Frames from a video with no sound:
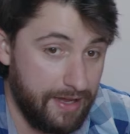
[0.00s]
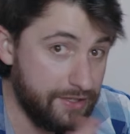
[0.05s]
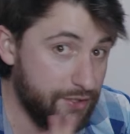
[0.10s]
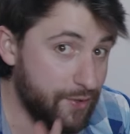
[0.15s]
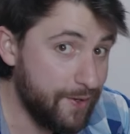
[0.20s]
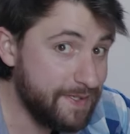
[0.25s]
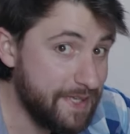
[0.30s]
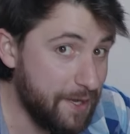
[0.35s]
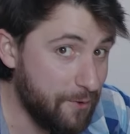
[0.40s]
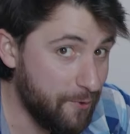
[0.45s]

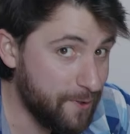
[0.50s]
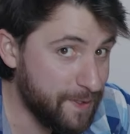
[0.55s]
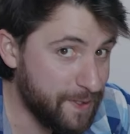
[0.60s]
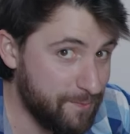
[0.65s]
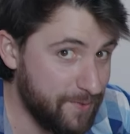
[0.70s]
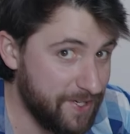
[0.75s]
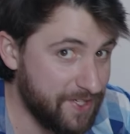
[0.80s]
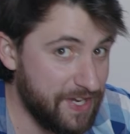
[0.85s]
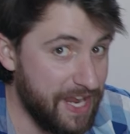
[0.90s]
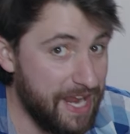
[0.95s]
Choosing a
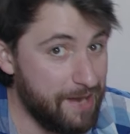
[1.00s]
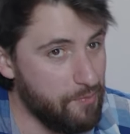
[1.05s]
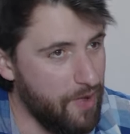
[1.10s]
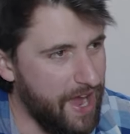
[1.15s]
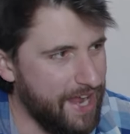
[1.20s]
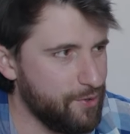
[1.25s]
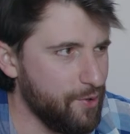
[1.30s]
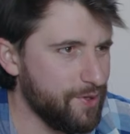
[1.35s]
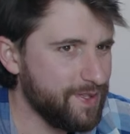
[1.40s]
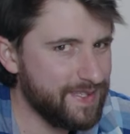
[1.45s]
washing machine
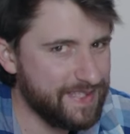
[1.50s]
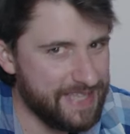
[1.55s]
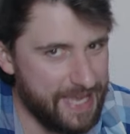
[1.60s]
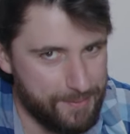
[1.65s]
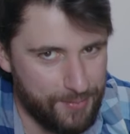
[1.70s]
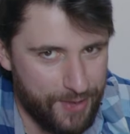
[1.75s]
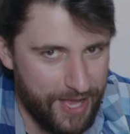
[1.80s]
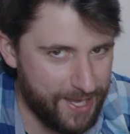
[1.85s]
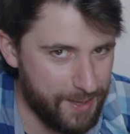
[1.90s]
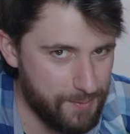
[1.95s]
might not
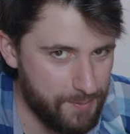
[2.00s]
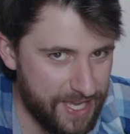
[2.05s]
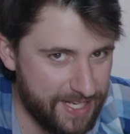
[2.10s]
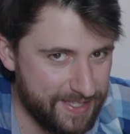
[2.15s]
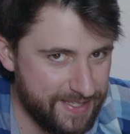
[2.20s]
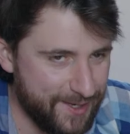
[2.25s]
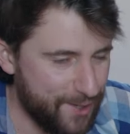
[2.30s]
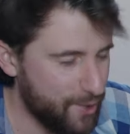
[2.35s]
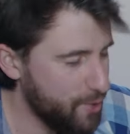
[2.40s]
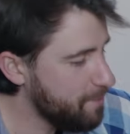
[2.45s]
seem like a
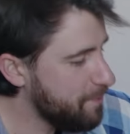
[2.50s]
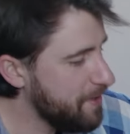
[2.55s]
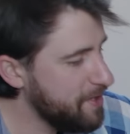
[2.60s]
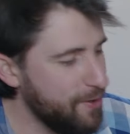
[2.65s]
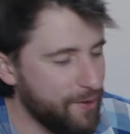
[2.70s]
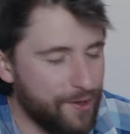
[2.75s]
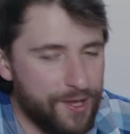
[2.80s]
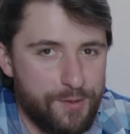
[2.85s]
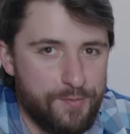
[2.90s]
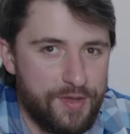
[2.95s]
big deal, but
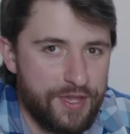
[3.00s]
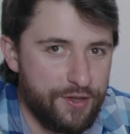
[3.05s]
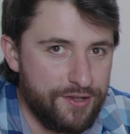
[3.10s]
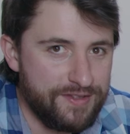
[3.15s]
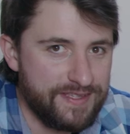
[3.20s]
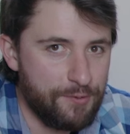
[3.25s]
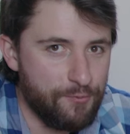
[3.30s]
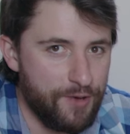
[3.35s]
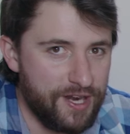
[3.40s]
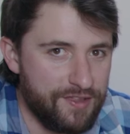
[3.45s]
you're going to be
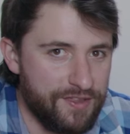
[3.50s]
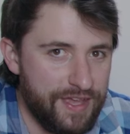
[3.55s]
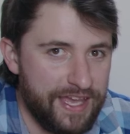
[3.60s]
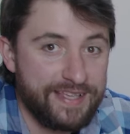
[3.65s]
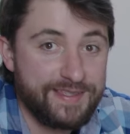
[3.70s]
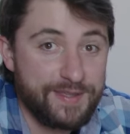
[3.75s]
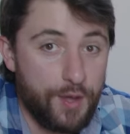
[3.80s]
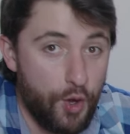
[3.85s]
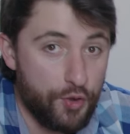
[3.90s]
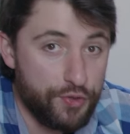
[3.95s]
using one of
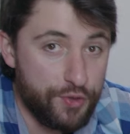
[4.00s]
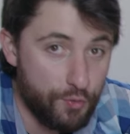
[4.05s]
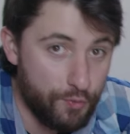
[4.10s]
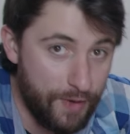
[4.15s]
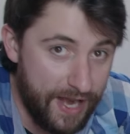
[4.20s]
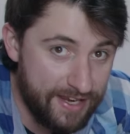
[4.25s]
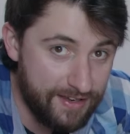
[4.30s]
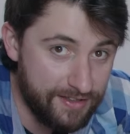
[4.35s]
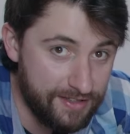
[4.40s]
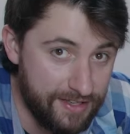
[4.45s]
these on the
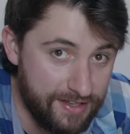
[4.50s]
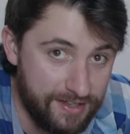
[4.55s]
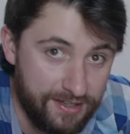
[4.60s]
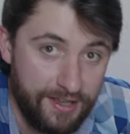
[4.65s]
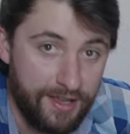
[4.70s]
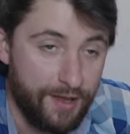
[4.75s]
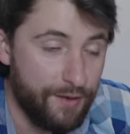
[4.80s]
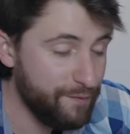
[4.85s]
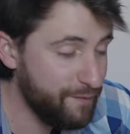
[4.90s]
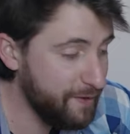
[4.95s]
regular
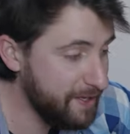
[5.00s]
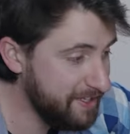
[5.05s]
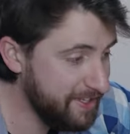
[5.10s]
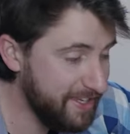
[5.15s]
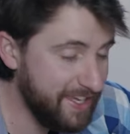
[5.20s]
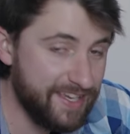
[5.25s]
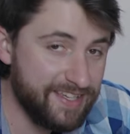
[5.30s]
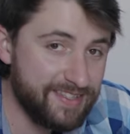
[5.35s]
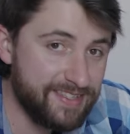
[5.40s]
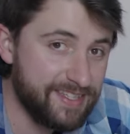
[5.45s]
for
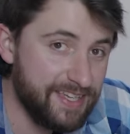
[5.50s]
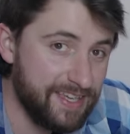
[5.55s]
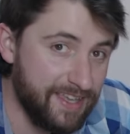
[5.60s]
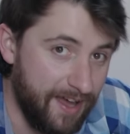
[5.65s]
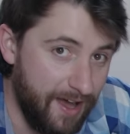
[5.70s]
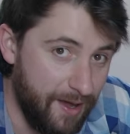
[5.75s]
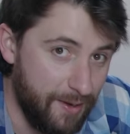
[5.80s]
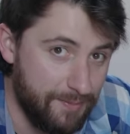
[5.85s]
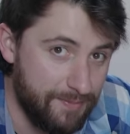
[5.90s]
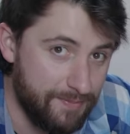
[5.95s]
years to
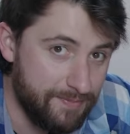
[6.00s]
come.